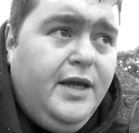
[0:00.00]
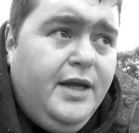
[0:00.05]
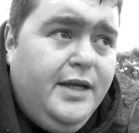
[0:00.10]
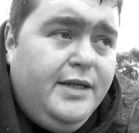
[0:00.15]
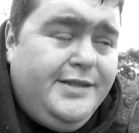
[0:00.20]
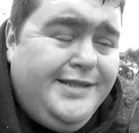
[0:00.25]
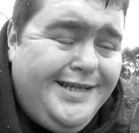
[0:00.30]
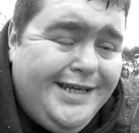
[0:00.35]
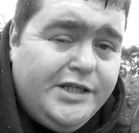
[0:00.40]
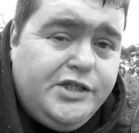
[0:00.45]

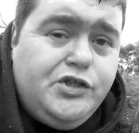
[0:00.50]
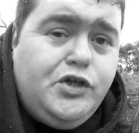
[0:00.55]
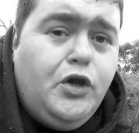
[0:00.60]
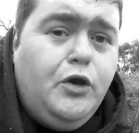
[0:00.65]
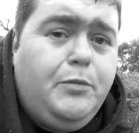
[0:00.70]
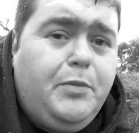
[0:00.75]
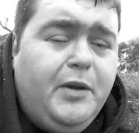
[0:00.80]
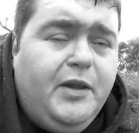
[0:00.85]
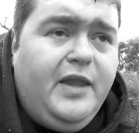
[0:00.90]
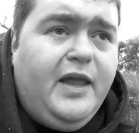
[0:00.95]
it's
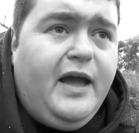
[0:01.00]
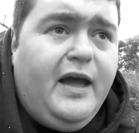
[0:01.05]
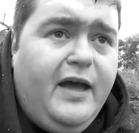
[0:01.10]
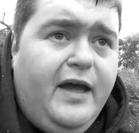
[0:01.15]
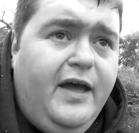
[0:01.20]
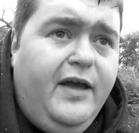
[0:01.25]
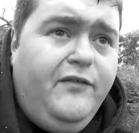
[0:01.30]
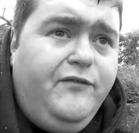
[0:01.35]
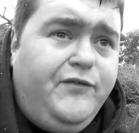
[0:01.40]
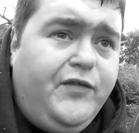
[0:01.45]
disturbing
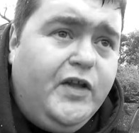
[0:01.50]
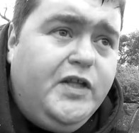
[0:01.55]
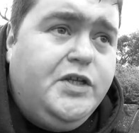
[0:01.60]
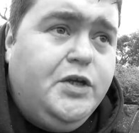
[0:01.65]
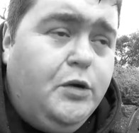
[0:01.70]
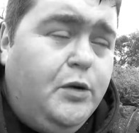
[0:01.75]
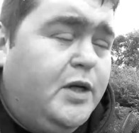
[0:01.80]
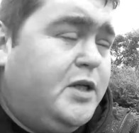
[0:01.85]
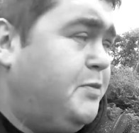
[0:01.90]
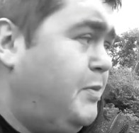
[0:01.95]
that
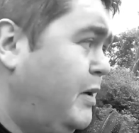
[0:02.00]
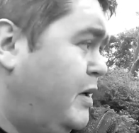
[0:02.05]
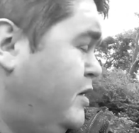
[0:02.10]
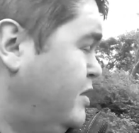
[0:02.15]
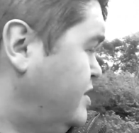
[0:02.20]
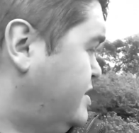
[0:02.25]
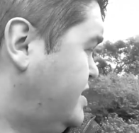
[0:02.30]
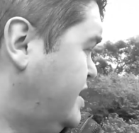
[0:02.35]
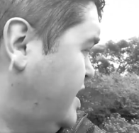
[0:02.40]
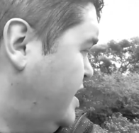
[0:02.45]
video is,
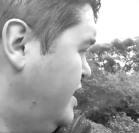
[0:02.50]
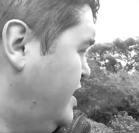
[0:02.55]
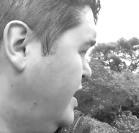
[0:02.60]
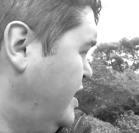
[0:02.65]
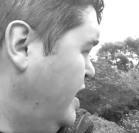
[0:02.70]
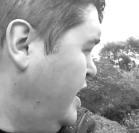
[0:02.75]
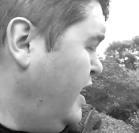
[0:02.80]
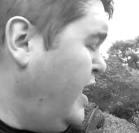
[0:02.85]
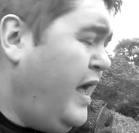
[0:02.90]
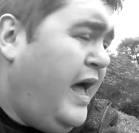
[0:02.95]
because
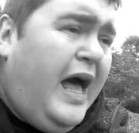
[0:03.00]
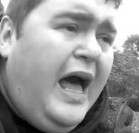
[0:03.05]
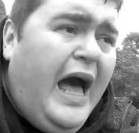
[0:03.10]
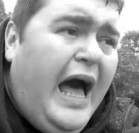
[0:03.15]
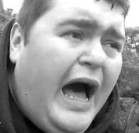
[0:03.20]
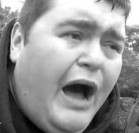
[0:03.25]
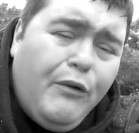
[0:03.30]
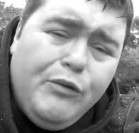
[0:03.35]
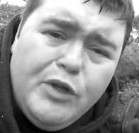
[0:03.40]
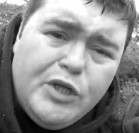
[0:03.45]

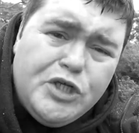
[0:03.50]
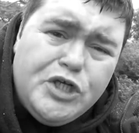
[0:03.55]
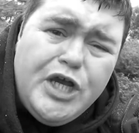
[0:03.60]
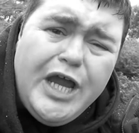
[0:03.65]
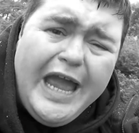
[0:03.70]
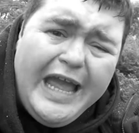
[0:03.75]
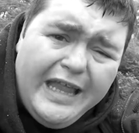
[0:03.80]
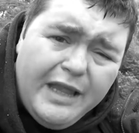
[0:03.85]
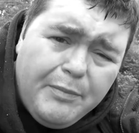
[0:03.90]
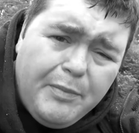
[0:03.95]
how does
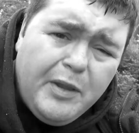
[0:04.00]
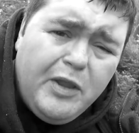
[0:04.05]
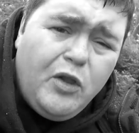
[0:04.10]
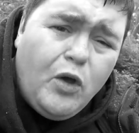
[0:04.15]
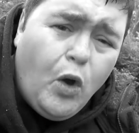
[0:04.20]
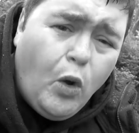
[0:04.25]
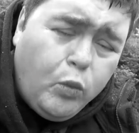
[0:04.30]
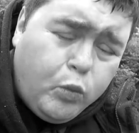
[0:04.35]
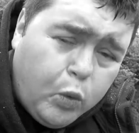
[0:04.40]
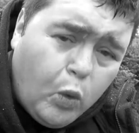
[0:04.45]
she end up in
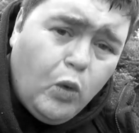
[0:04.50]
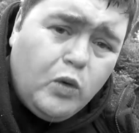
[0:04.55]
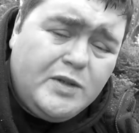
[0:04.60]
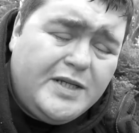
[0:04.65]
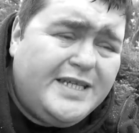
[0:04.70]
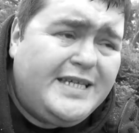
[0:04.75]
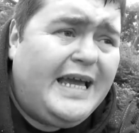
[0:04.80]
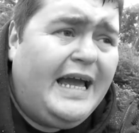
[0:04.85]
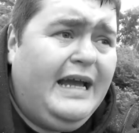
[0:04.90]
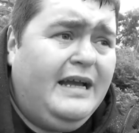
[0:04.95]
the
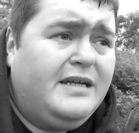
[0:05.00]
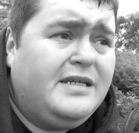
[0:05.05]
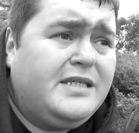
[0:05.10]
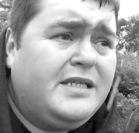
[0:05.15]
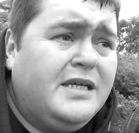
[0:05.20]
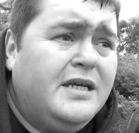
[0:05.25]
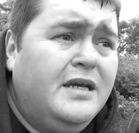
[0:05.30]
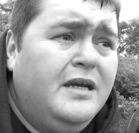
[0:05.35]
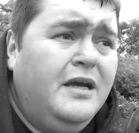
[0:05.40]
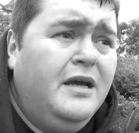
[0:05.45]
water
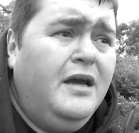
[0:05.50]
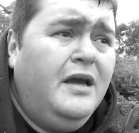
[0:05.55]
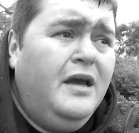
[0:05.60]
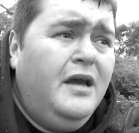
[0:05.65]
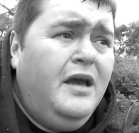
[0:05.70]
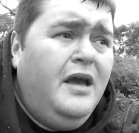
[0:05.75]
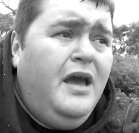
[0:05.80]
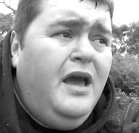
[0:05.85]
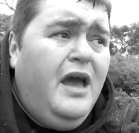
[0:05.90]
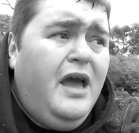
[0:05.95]
tanks?
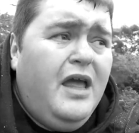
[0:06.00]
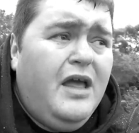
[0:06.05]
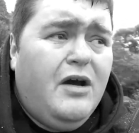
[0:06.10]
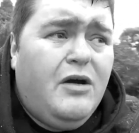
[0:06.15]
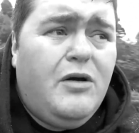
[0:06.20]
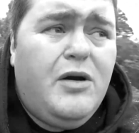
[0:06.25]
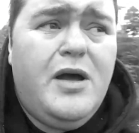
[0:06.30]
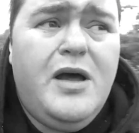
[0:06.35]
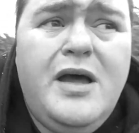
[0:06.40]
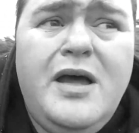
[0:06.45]
You
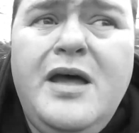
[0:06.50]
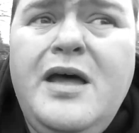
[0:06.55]
know,